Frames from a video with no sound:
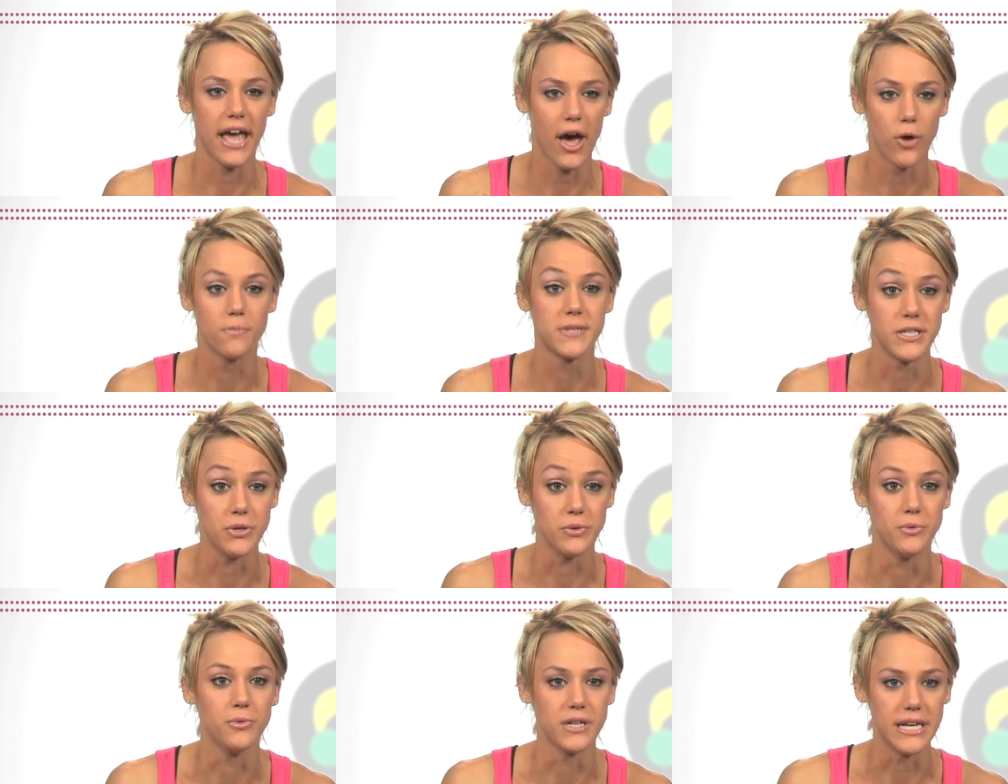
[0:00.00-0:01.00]
helps
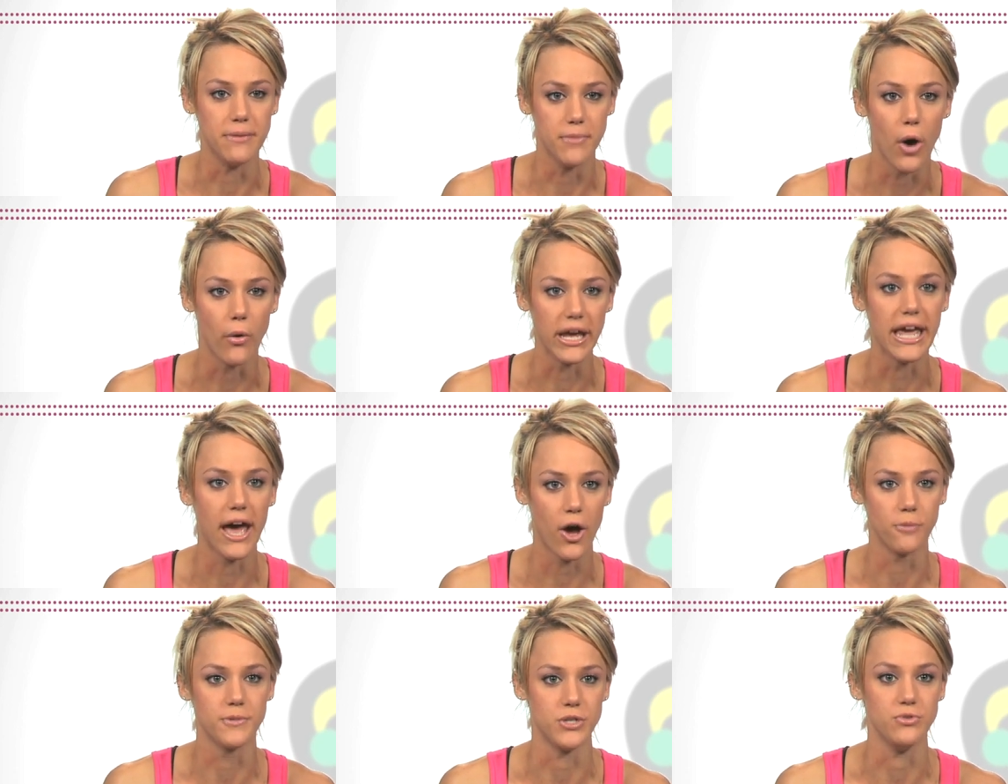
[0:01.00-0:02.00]
you keep going. It
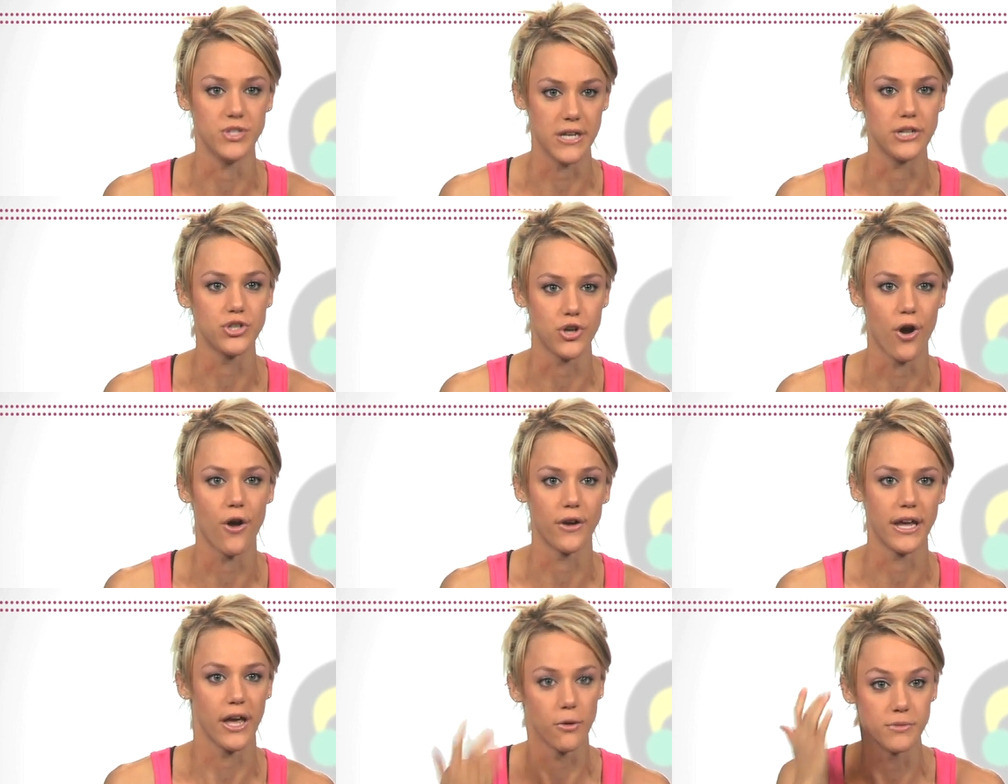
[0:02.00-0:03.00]
helps you stay strong.
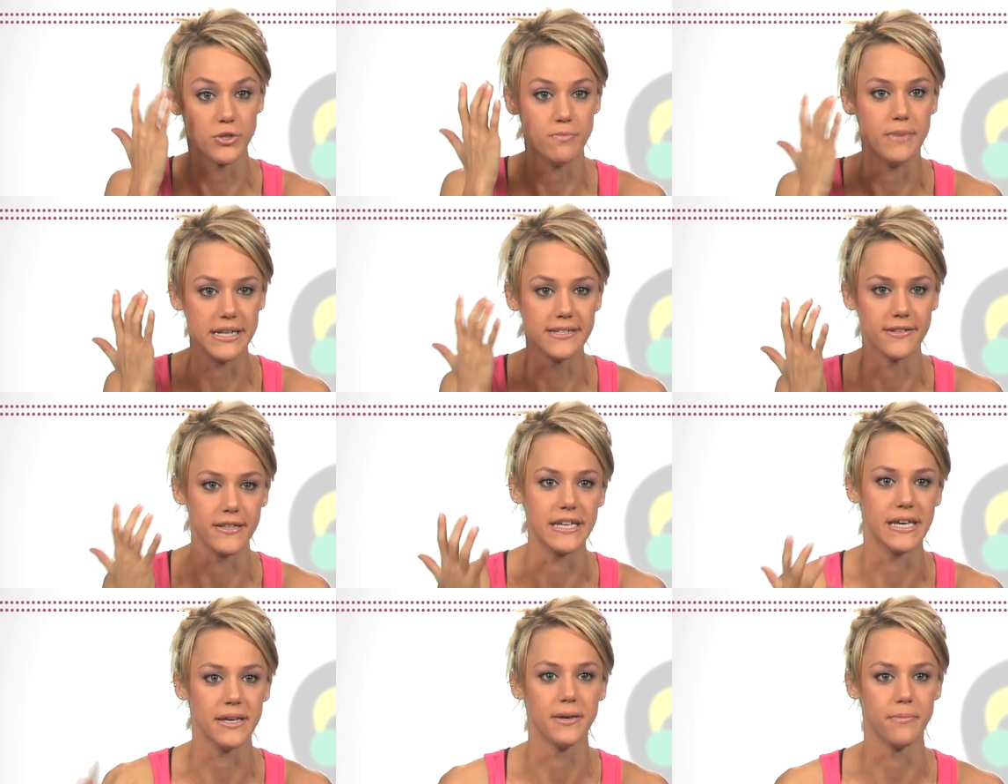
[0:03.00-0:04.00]
It helps you mentally